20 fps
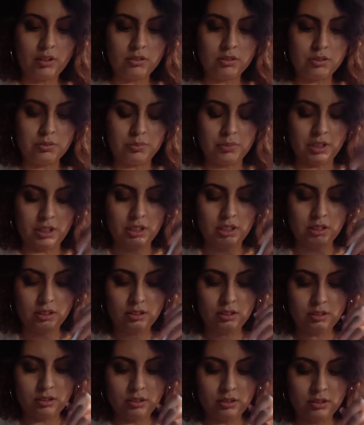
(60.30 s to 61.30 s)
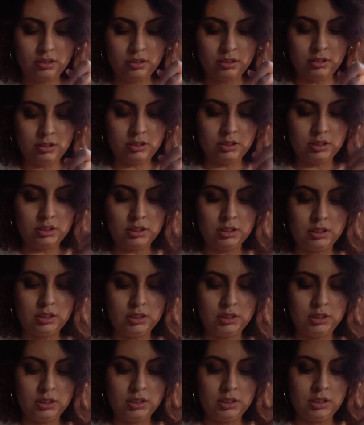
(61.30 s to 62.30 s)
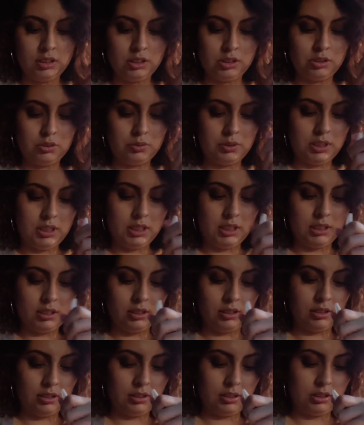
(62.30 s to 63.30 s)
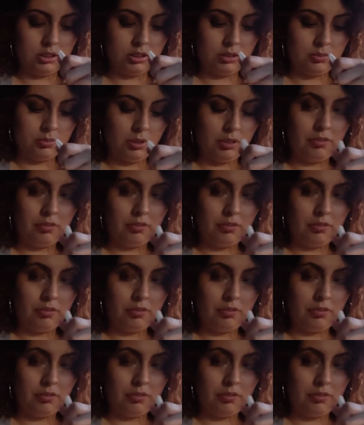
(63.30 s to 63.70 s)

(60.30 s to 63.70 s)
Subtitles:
Divided. It's really good. It's my